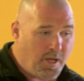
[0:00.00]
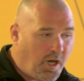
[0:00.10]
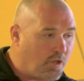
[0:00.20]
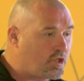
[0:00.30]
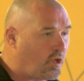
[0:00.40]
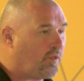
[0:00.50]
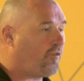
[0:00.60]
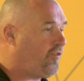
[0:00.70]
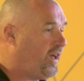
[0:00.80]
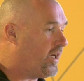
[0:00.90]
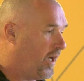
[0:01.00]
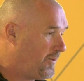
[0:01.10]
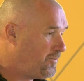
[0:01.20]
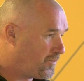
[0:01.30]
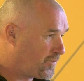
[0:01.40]
And so the
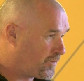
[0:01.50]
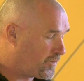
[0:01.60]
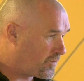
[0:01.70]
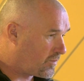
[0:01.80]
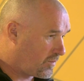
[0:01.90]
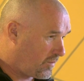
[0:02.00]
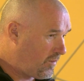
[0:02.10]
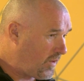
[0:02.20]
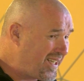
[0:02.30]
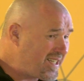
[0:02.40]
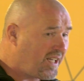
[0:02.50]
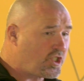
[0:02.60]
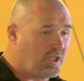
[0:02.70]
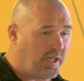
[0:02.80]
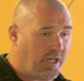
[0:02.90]
fear is
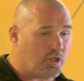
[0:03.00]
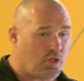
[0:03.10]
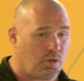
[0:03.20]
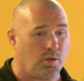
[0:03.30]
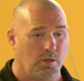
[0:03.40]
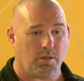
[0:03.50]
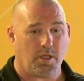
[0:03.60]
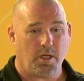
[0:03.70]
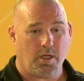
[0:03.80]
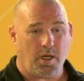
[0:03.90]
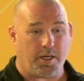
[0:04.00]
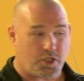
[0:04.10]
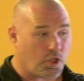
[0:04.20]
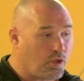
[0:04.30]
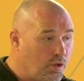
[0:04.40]
actually a tool, and
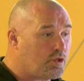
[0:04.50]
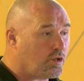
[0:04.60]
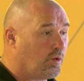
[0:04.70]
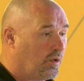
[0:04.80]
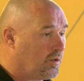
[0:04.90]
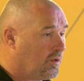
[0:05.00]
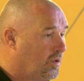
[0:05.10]
it's a good tool.